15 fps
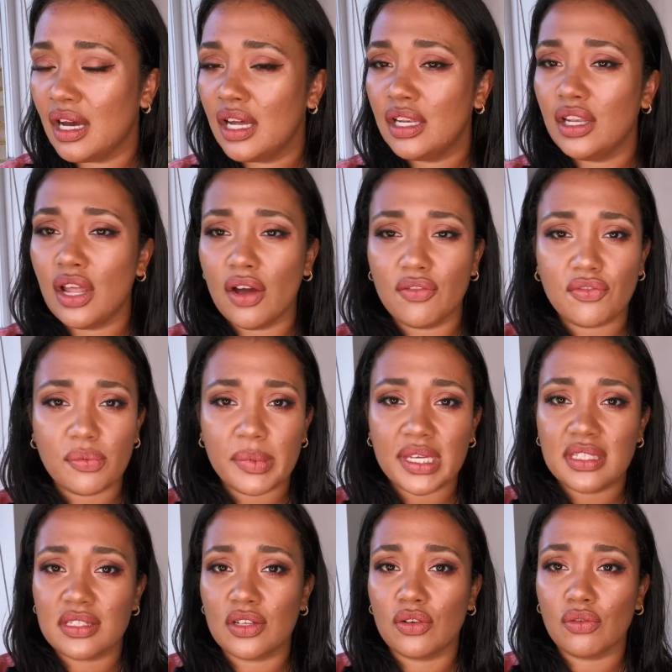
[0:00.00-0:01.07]
learn from it and
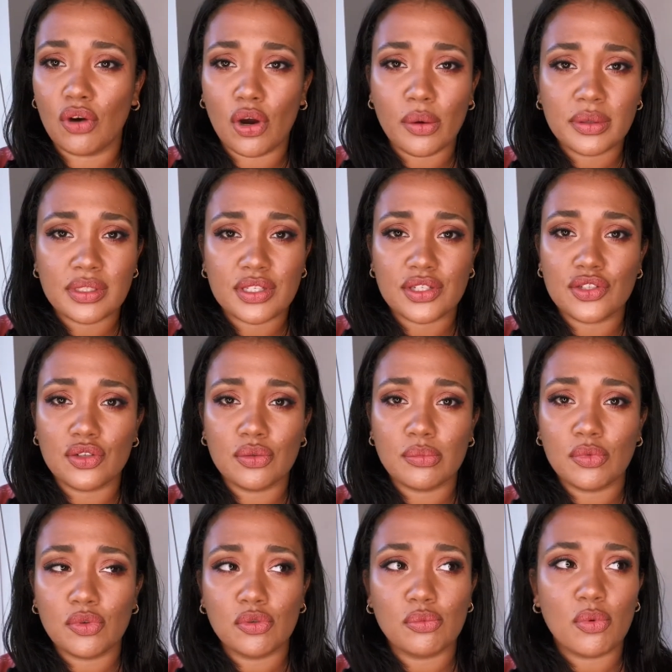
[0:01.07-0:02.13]
to grow and to do
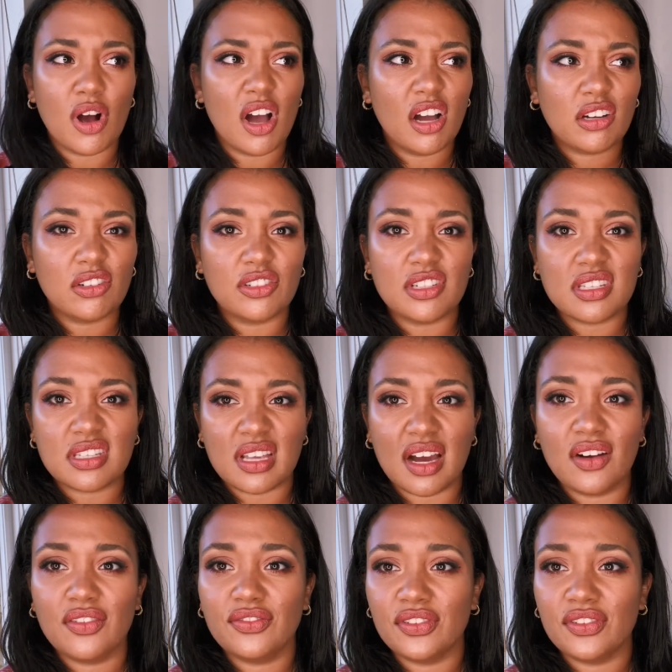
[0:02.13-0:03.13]
more work on yourself.